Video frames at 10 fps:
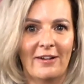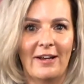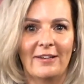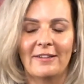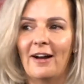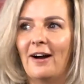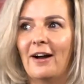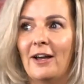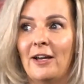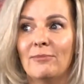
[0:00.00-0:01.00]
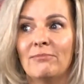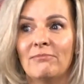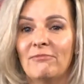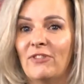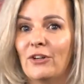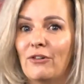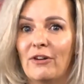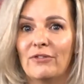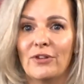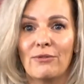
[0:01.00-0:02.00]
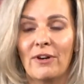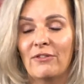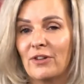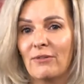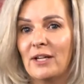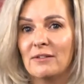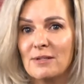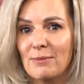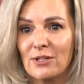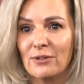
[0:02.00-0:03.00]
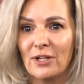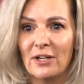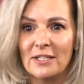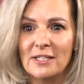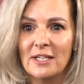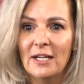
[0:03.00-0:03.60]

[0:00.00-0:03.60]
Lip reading: and I am very grateful for the rain, to be totally honest.